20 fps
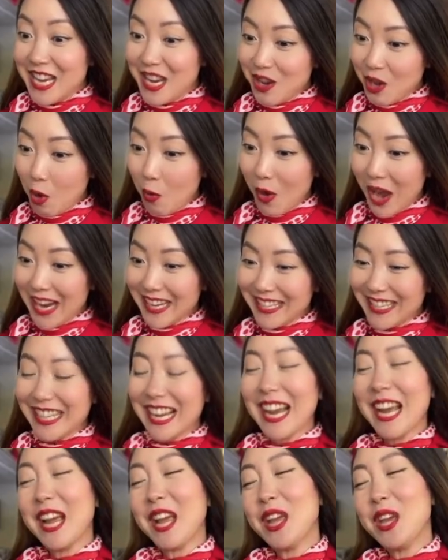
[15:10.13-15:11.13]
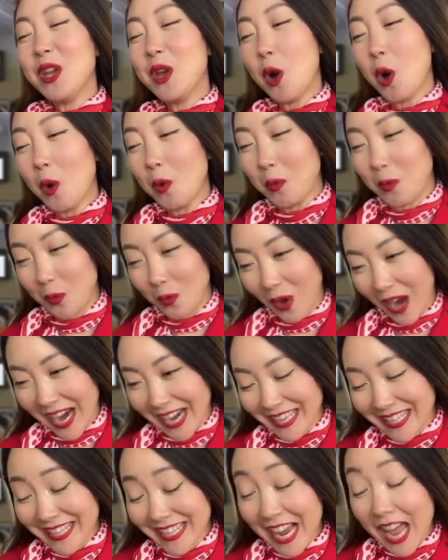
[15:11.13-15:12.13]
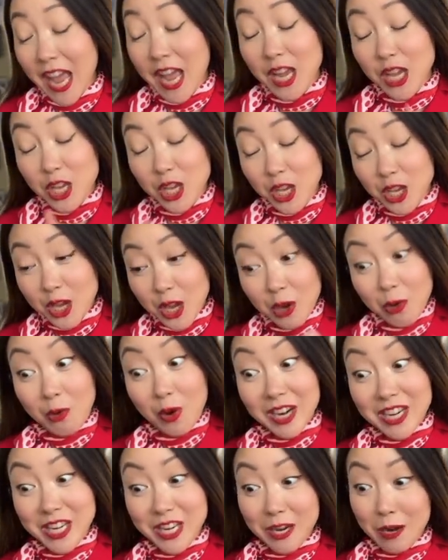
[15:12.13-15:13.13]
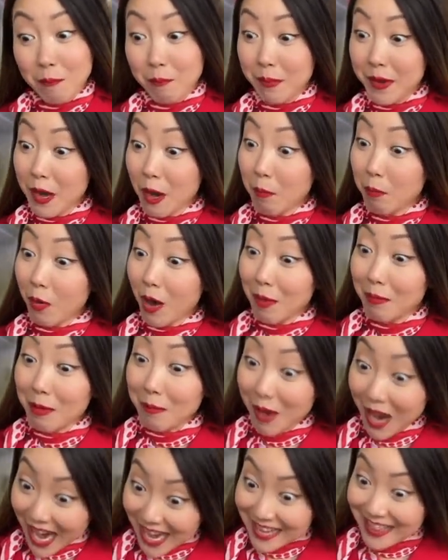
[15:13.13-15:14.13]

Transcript: You know what? You're right. You shouldn't be our problem